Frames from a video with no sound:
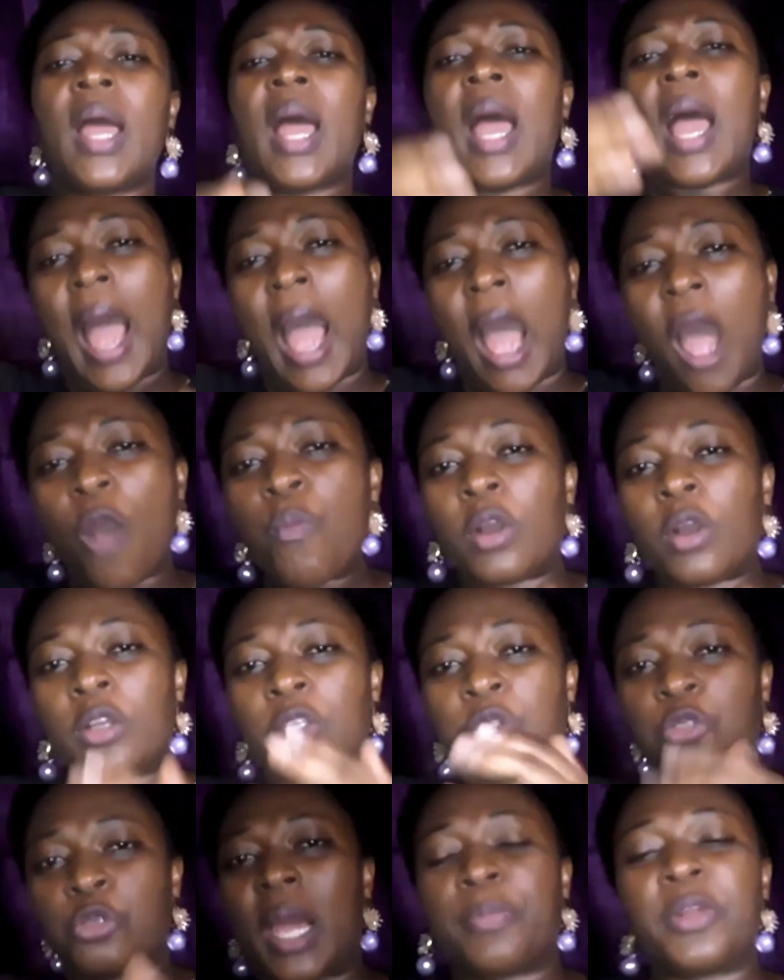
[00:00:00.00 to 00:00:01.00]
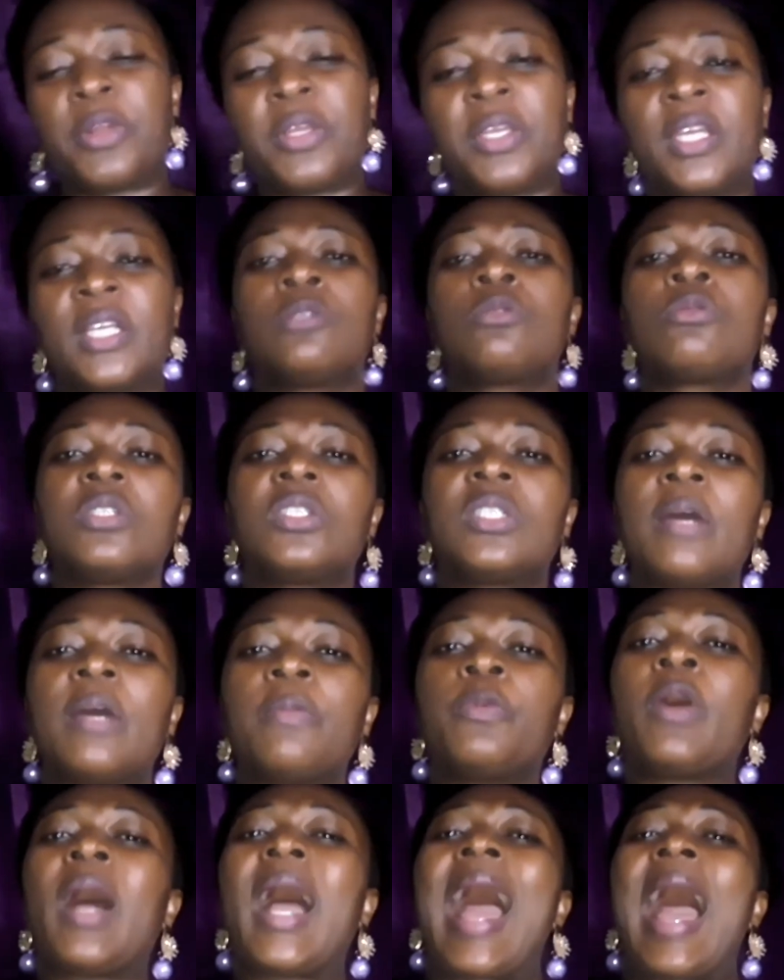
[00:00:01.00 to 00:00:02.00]
how much you are bringing to the
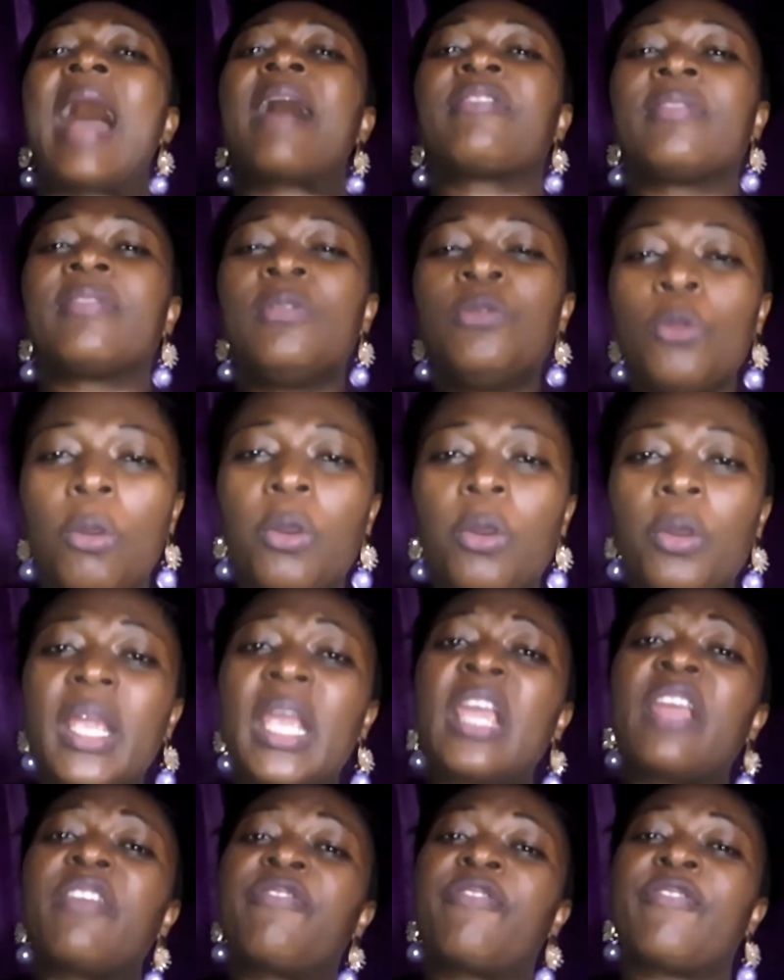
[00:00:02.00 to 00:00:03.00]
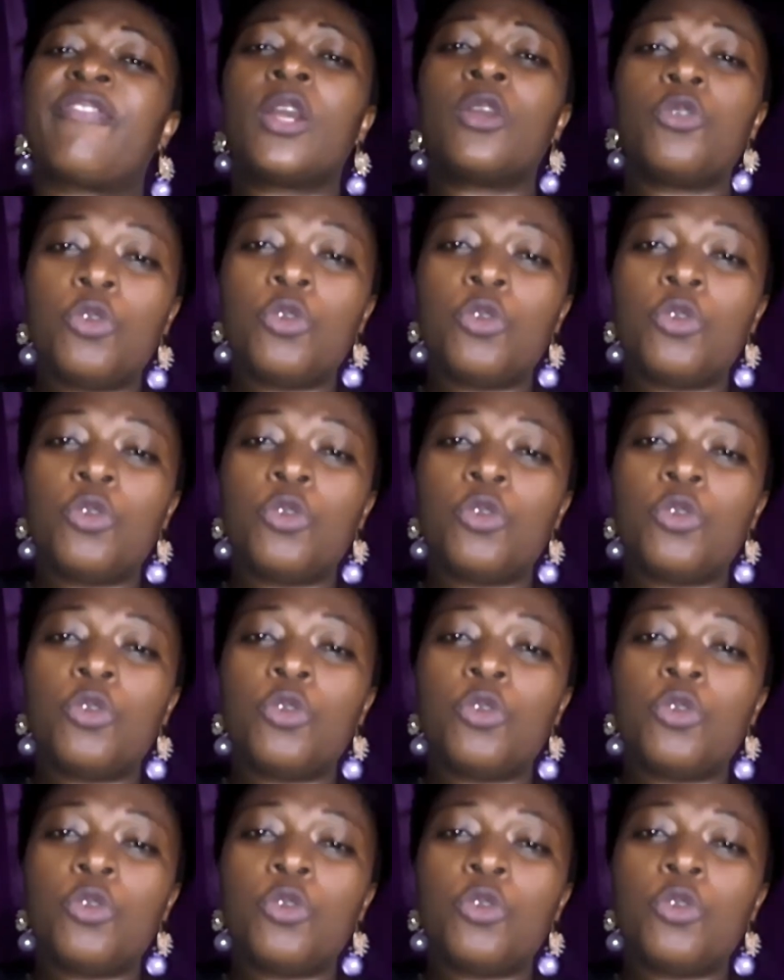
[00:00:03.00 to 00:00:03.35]
table and know if you